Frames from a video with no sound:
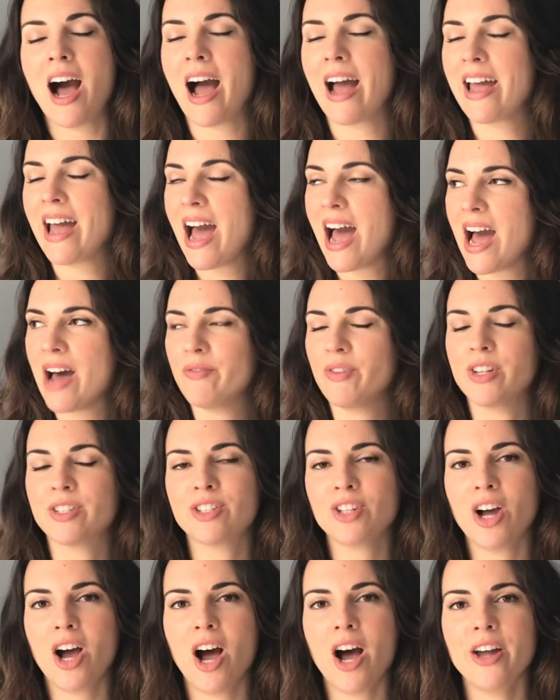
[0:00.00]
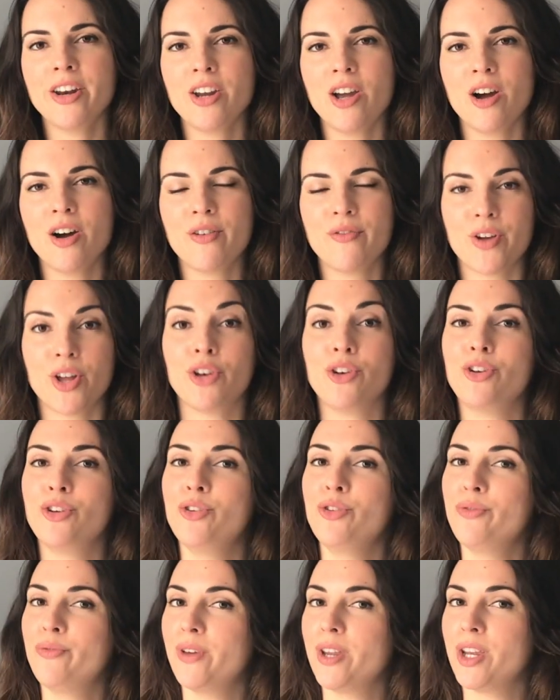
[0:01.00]
I have a ton of
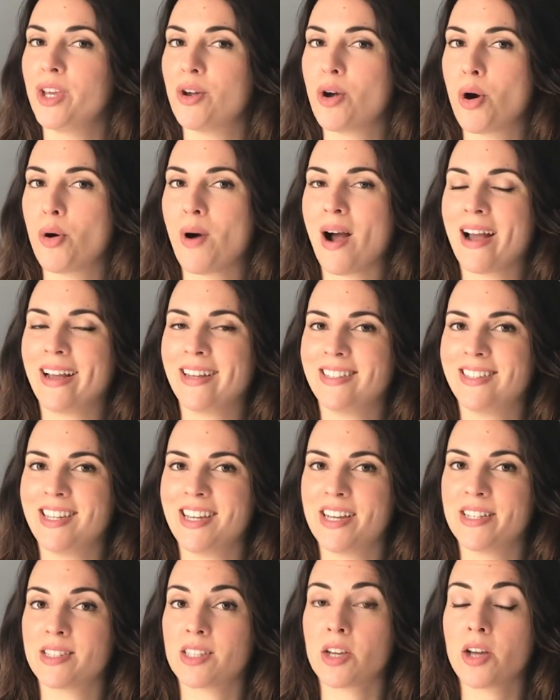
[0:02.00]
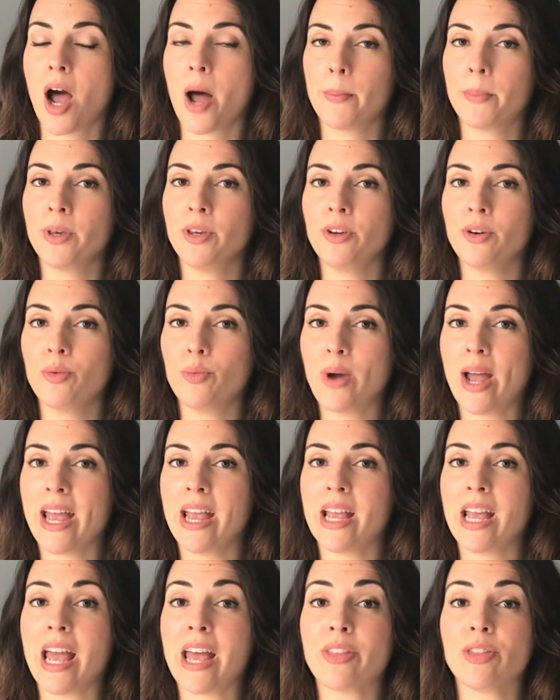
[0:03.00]
new video ideas coming your
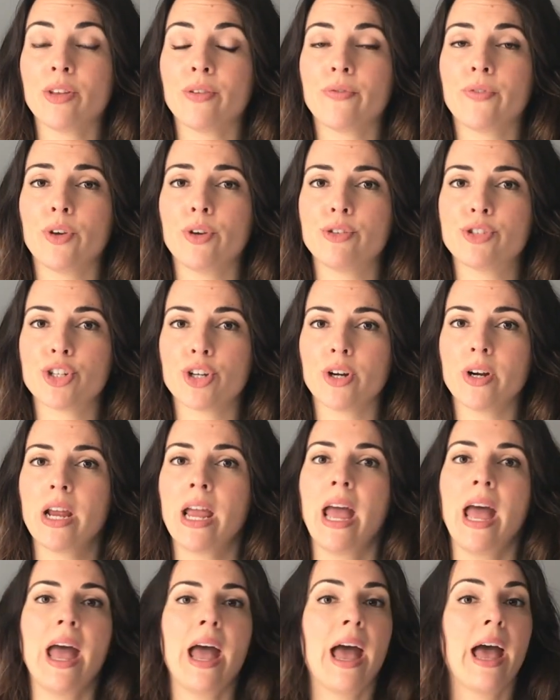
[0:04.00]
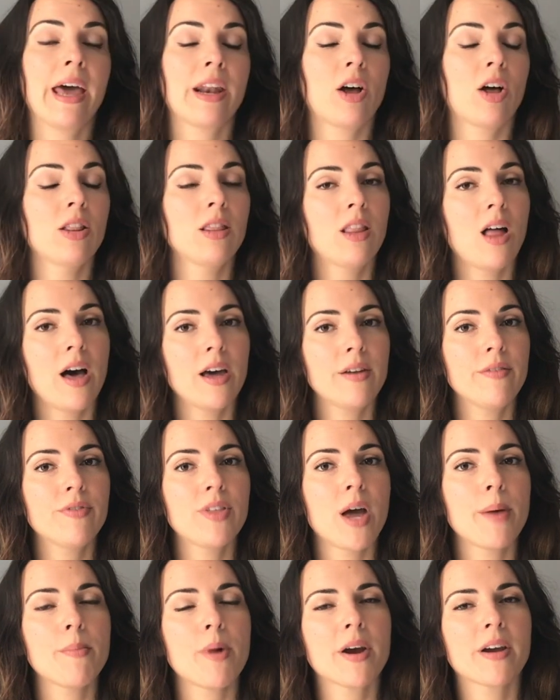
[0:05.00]
way in the future, and a lot of
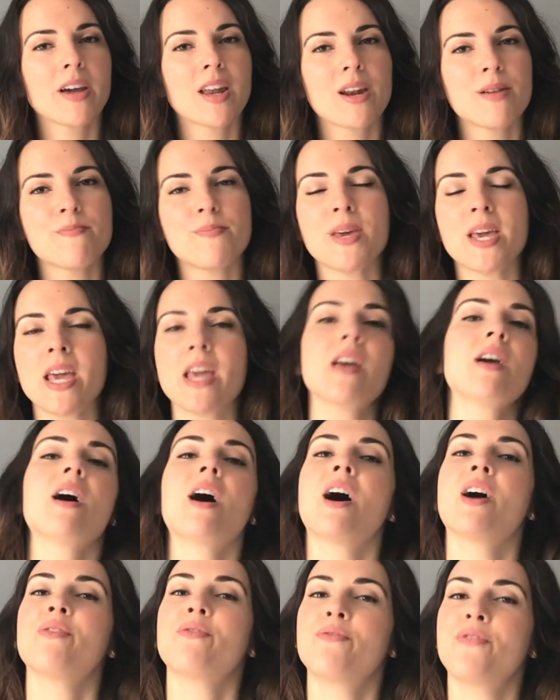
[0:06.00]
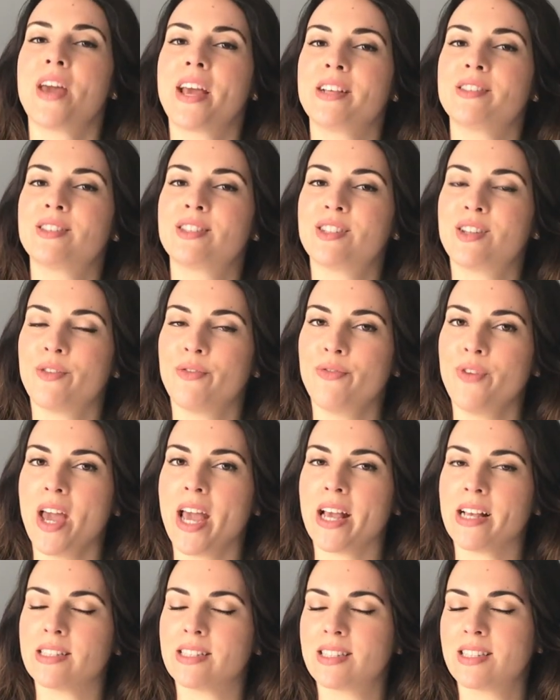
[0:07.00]
them are going to be
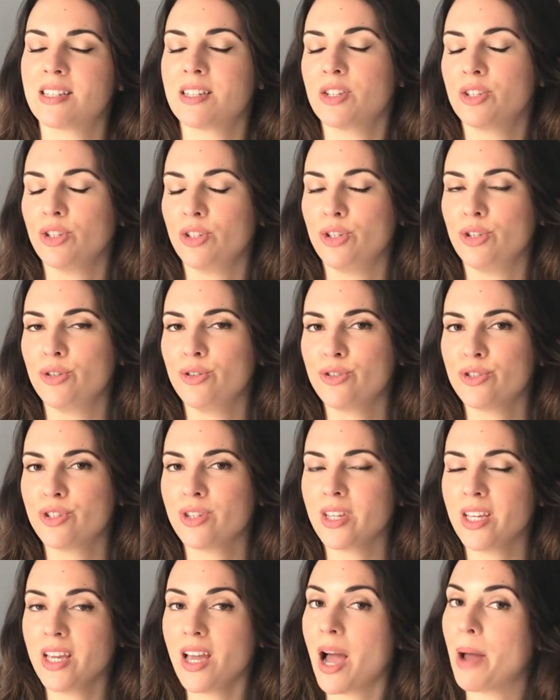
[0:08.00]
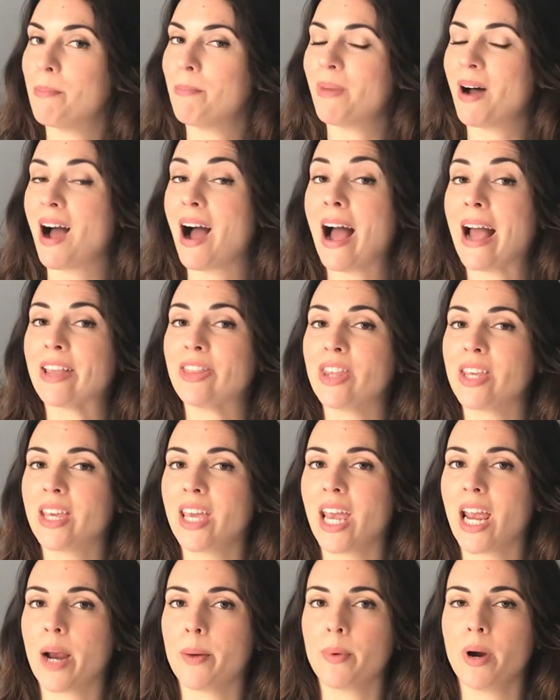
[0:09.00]
face-to-face. Usually I'm behind the
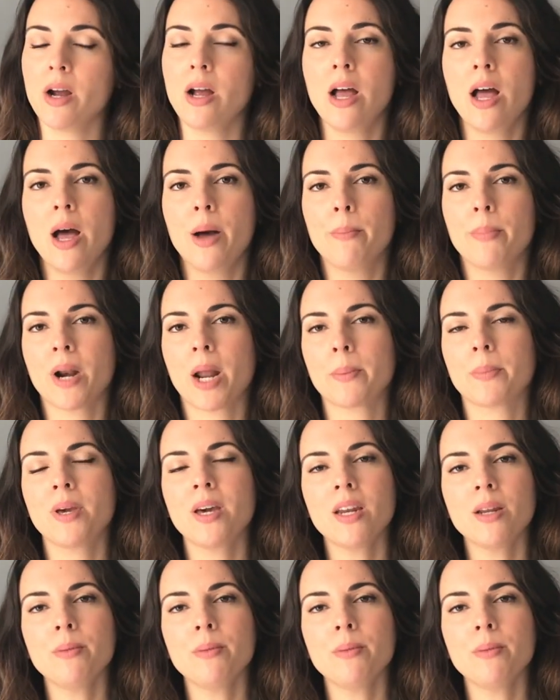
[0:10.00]
camera, but I'm going